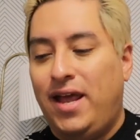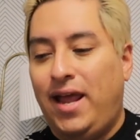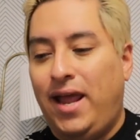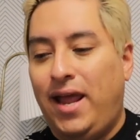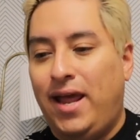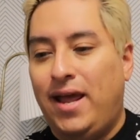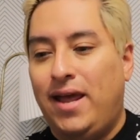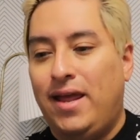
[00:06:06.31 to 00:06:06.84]

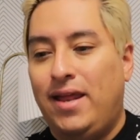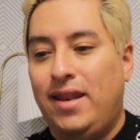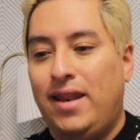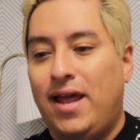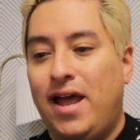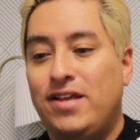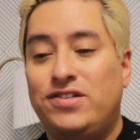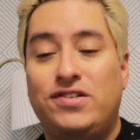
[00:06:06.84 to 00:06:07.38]

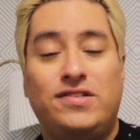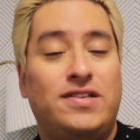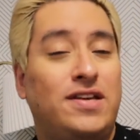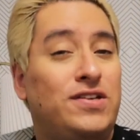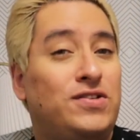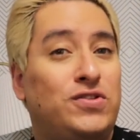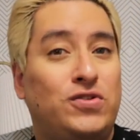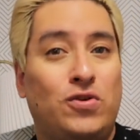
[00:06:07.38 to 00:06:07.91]
And I just
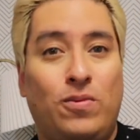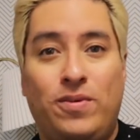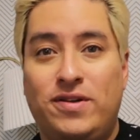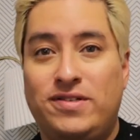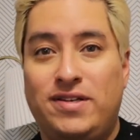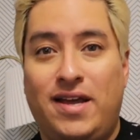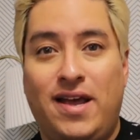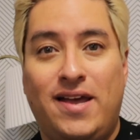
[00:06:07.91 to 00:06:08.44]
say so
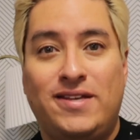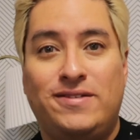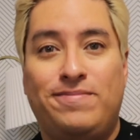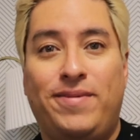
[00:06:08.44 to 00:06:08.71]
busy, guys.